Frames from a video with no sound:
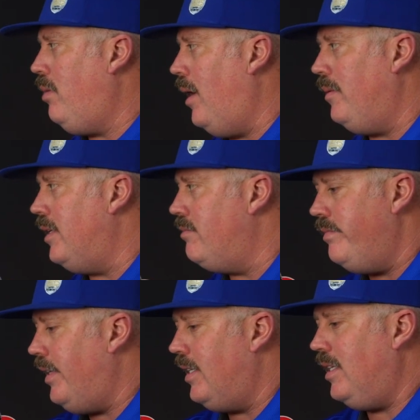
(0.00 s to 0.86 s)
Probably
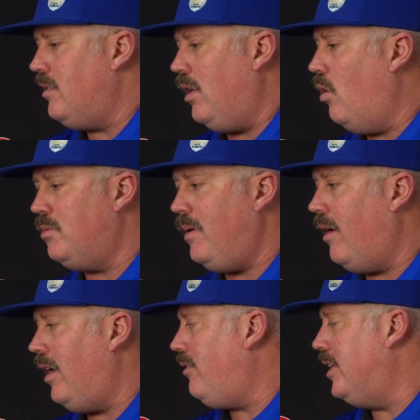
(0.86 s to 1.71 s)
the
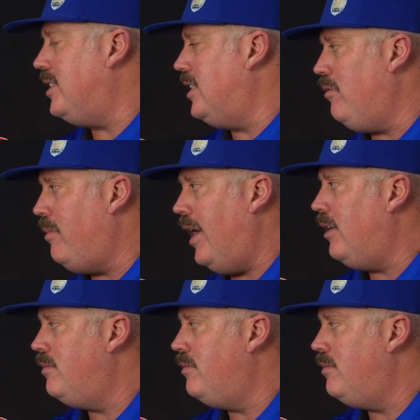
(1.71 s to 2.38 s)
horsepower level doesn't even matter.